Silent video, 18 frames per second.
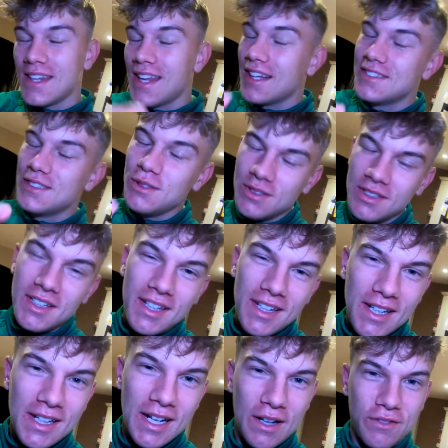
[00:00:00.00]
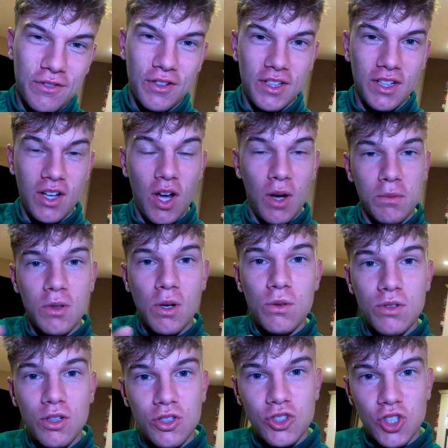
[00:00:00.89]
Yes, you did hear that right. I'm
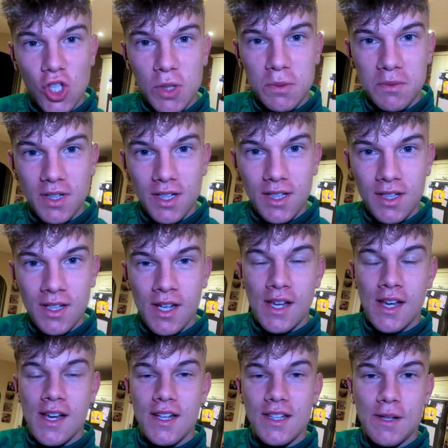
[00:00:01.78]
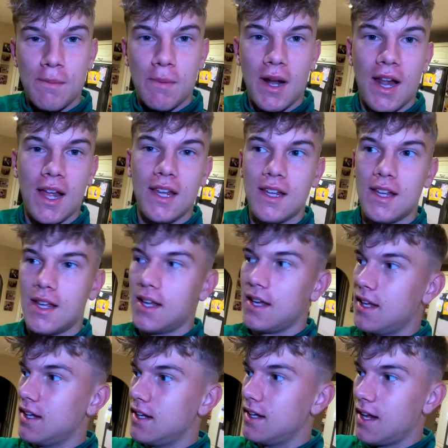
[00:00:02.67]
going to Germany to play
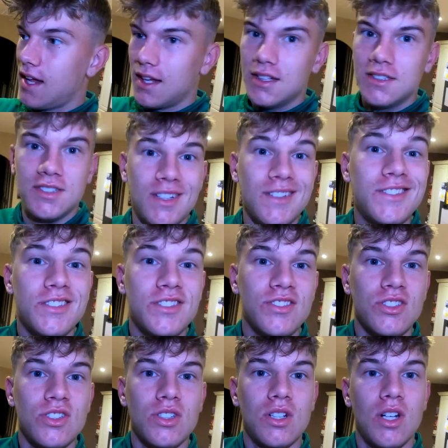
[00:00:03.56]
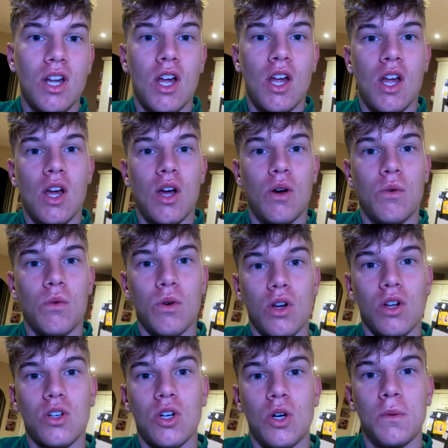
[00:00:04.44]
in a 6-a-side
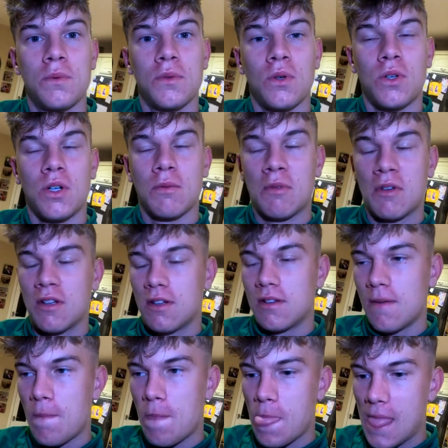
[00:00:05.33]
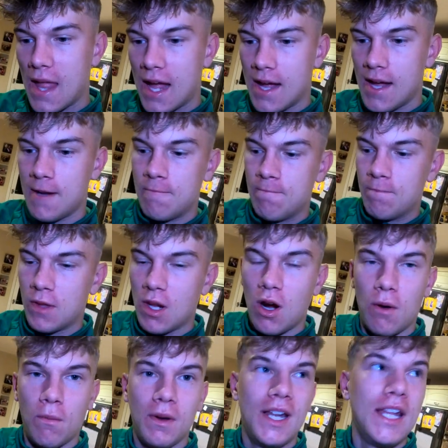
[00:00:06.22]
World Cup tournament.
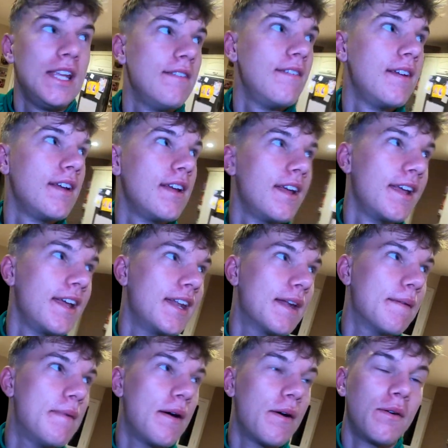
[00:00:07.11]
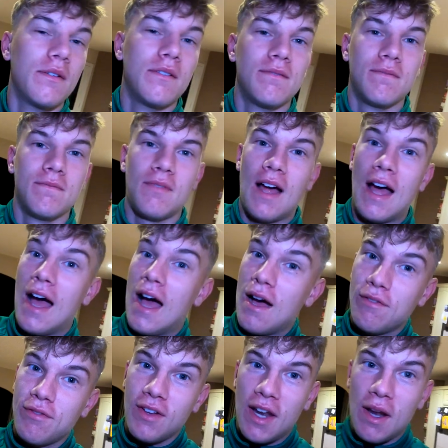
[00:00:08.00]
I'm leaving in about
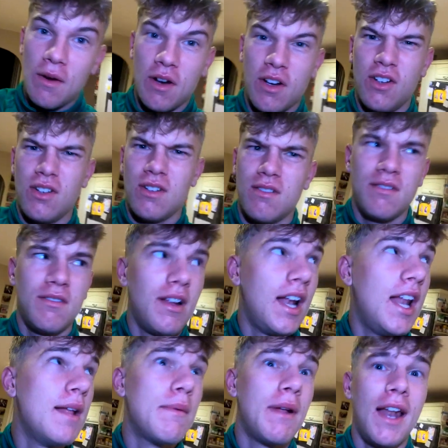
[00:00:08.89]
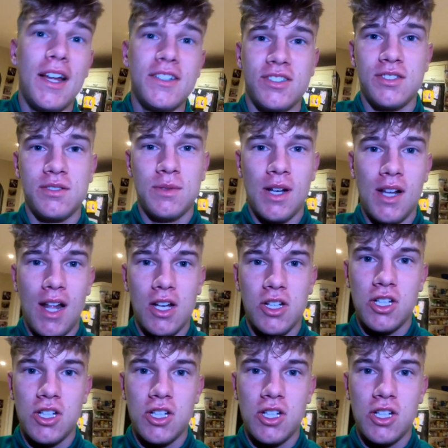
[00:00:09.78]
half an hour and a little bit less as well,